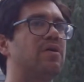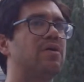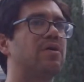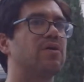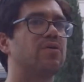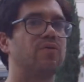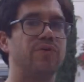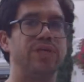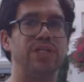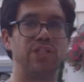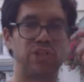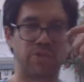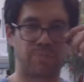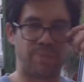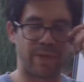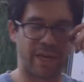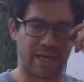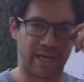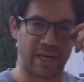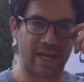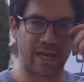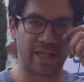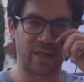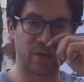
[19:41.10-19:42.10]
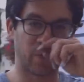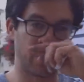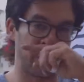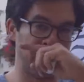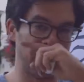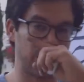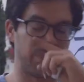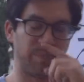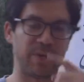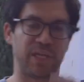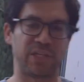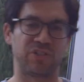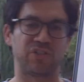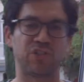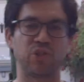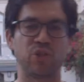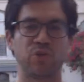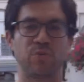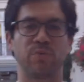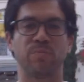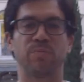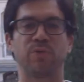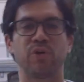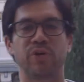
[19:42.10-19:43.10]
Greenspan. Alan Greenspan's
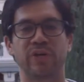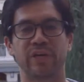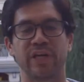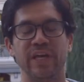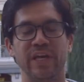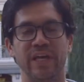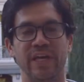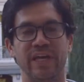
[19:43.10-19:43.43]
new book,